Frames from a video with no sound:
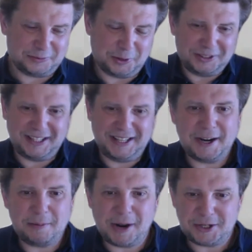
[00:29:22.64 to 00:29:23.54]
don't
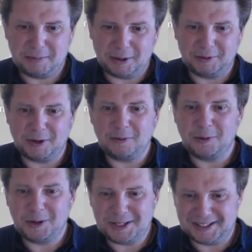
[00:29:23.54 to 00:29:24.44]
care much about the
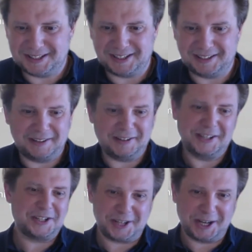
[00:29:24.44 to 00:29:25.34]
quality. Like
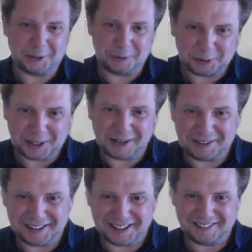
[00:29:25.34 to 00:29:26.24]
we're just trying to put
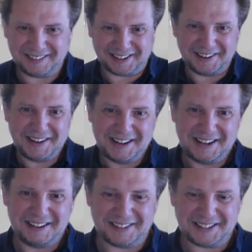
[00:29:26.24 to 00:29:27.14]
everything there,
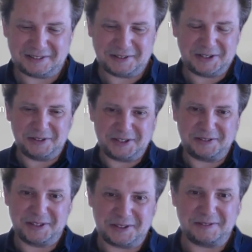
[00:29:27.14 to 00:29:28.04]
which
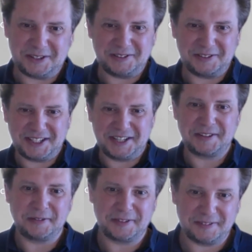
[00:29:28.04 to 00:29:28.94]
gives
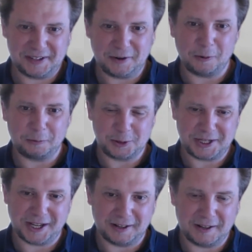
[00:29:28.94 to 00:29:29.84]
them the hope to
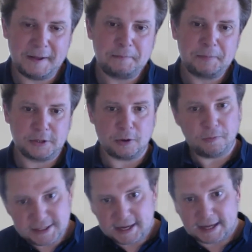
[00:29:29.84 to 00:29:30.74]
sell.
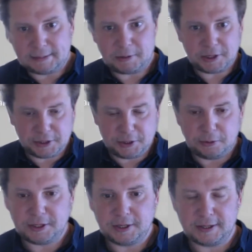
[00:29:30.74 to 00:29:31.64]
So this customer is
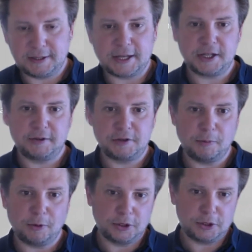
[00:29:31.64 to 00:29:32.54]
using the large
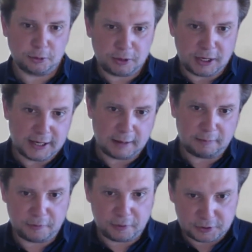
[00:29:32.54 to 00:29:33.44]
language models to clean
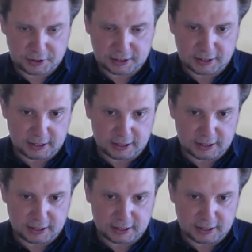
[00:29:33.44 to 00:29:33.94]
up those